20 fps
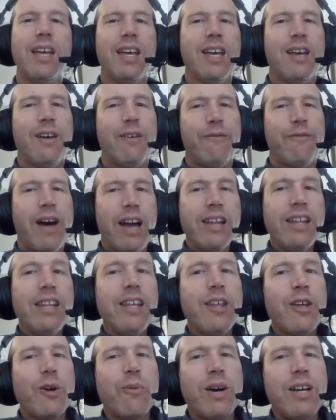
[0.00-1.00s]
Finally,
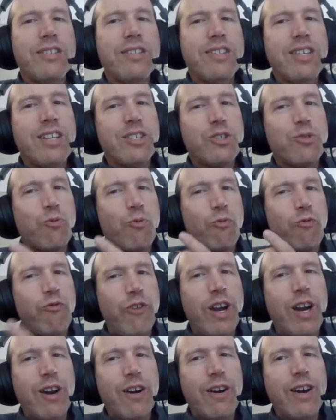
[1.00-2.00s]
there was this
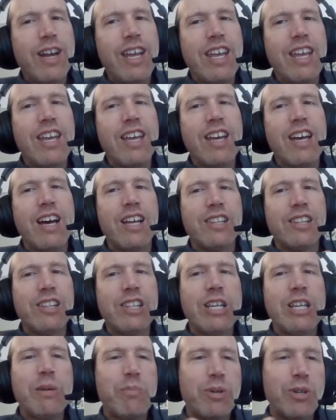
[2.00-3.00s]
very
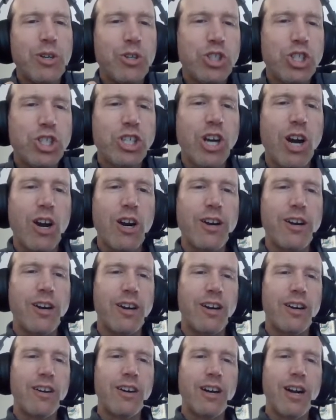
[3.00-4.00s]
liberal
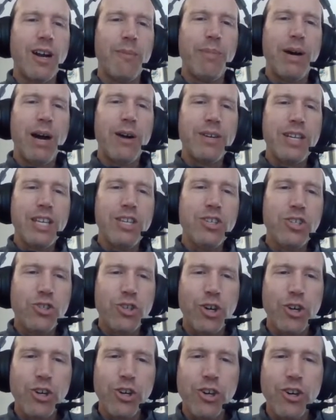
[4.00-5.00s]
charter about
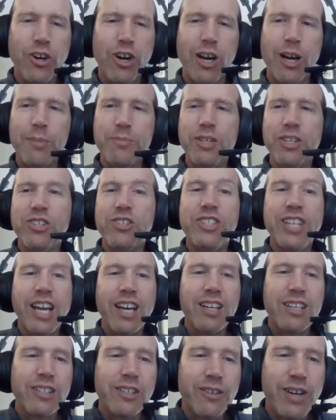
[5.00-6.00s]
Eastern Europe, this
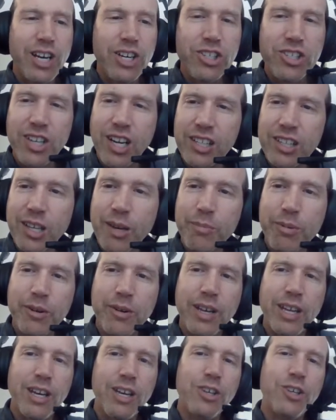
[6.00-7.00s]
Declaration on
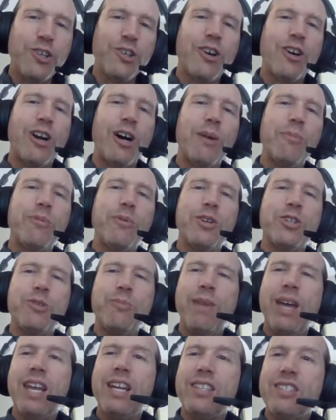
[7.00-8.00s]
Liberated Europe, which
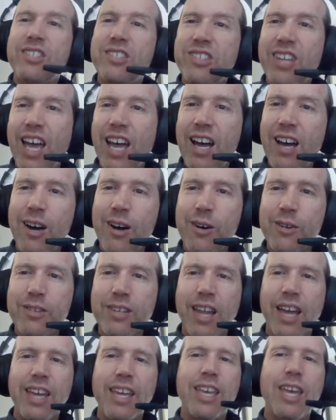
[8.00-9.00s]
made it sound
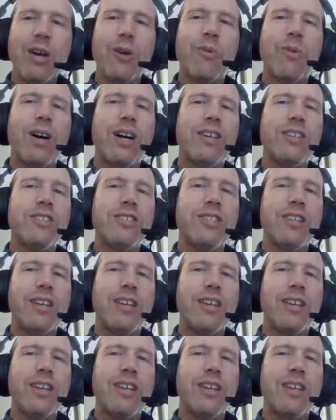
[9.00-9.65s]
like it was